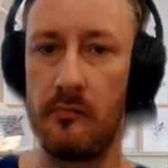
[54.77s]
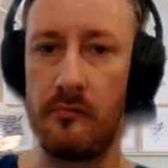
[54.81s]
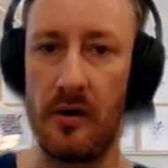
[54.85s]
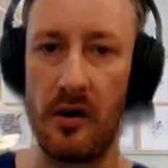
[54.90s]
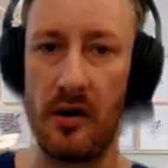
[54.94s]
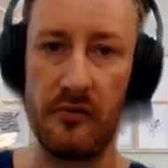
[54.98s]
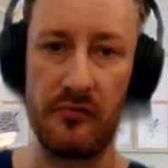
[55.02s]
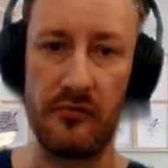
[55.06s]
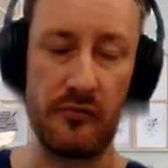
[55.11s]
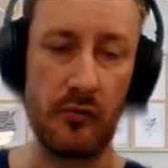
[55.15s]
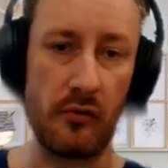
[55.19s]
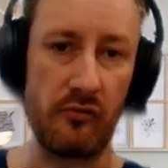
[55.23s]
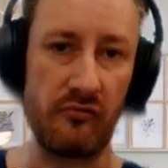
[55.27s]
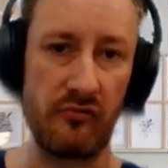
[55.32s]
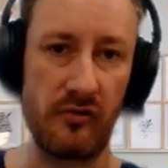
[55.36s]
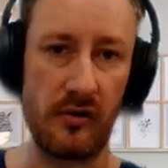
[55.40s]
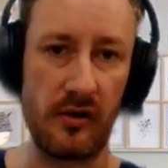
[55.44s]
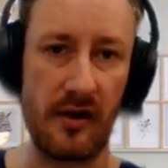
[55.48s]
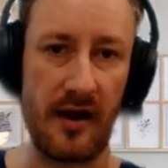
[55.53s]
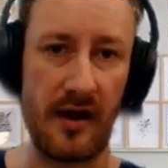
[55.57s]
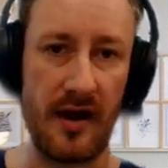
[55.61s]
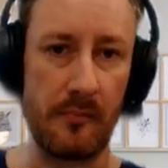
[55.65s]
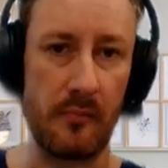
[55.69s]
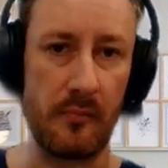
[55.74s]
but don't
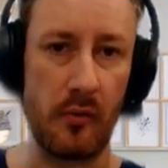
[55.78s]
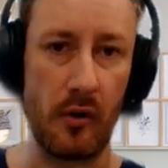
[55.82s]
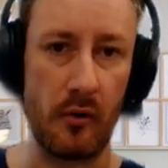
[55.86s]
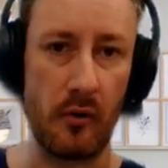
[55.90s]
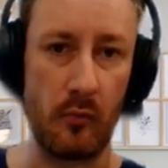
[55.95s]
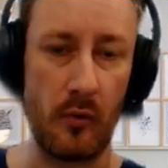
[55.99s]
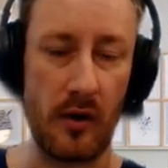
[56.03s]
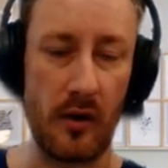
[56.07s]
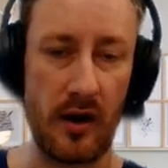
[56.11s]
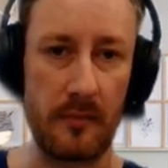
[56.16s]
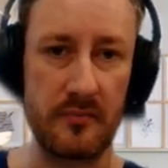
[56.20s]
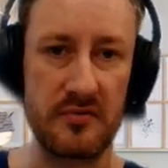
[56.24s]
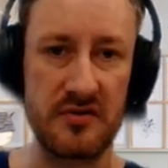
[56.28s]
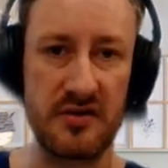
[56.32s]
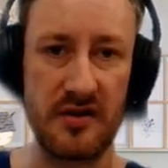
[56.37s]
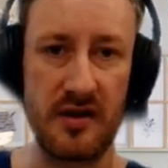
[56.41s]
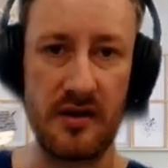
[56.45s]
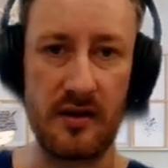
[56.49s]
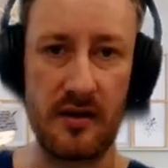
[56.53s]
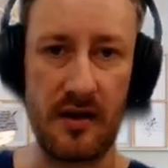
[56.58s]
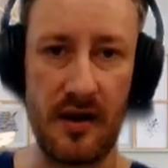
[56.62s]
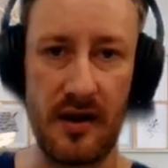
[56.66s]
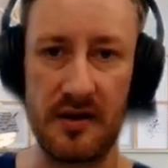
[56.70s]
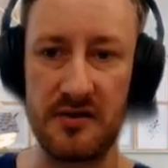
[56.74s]
rely upon what I'm
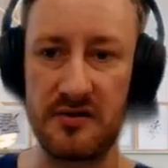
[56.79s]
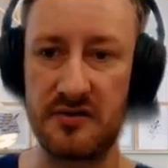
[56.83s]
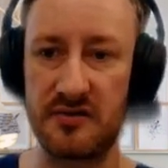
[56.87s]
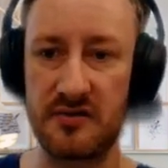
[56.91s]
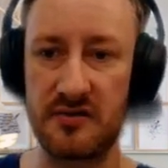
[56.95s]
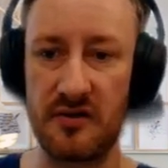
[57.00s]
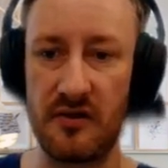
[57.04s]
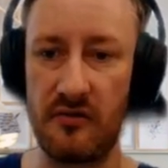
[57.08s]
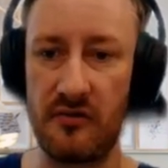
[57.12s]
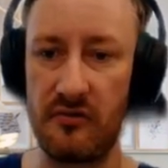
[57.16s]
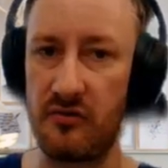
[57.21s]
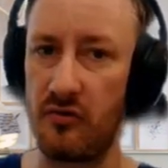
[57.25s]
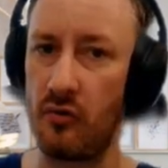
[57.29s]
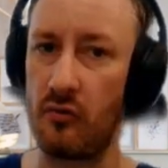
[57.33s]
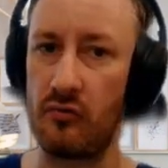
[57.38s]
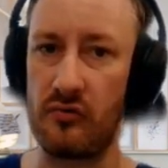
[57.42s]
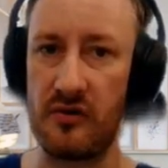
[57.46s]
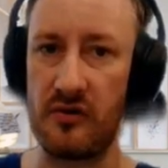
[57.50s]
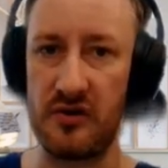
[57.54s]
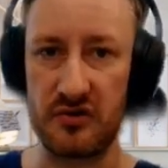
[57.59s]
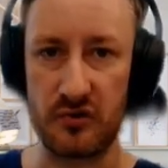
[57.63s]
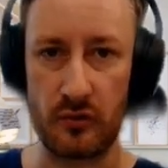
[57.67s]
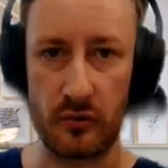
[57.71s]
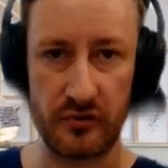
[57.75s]
saying as the
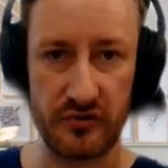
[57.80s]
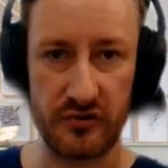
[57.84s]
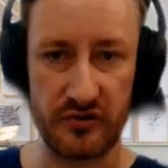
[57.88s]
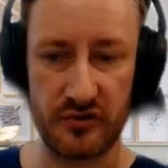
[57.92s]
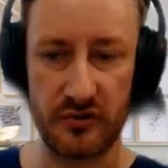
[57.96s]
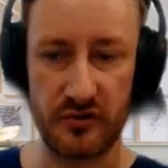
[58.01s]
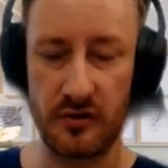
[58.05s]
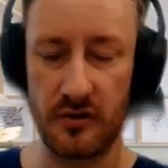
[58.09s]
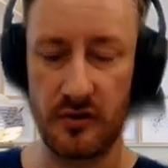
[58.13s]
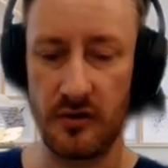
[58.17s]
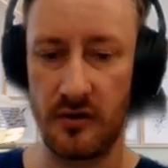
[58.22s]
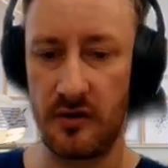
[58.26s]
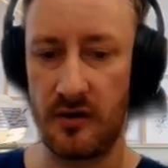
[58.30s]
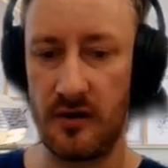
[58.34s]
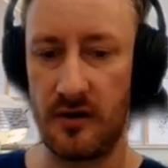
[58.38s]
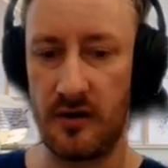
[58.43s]
only source.